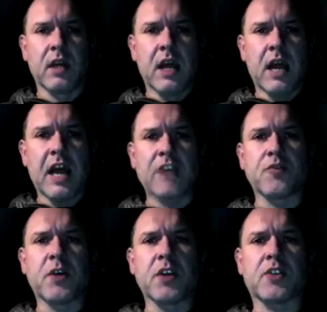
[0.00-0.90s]
Andrew
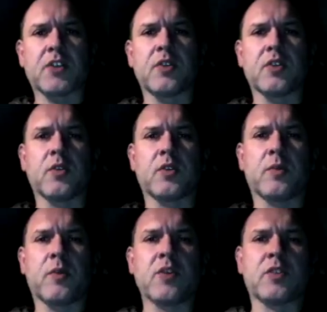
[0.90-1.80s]
bursts through a door to a
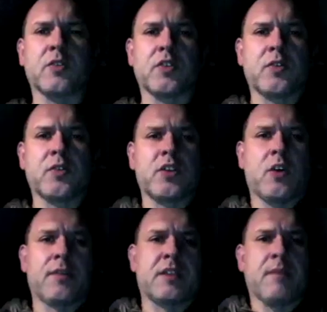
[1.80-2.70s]
postal sorting
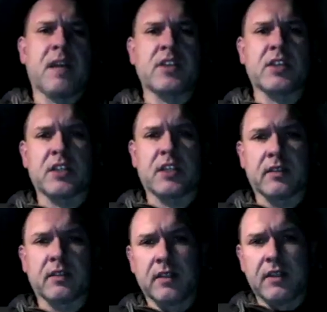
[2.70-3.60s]
office in Manchester.
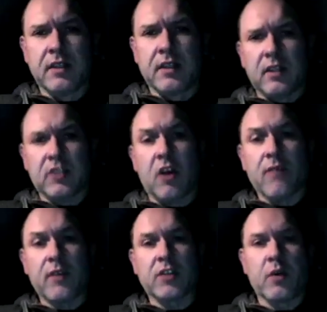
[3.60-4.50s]
A
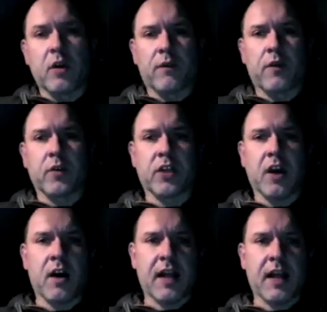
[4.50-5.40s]
diverse workforce are
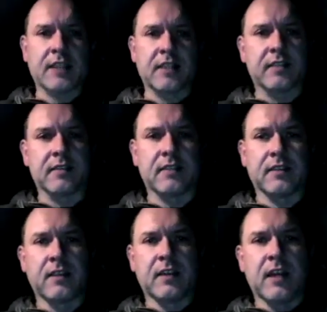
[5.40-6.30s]
hard at it.
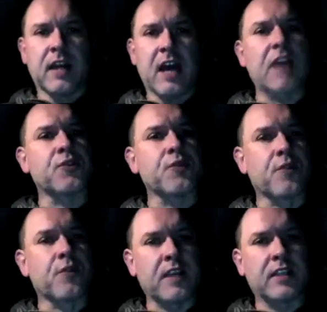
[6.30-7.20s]
Andrew
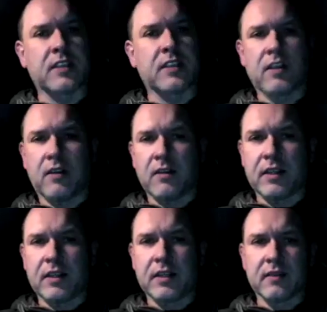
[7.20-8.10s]
greets
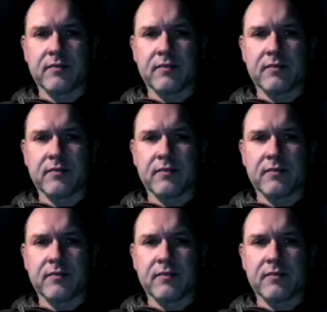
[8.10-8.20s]
colleagues.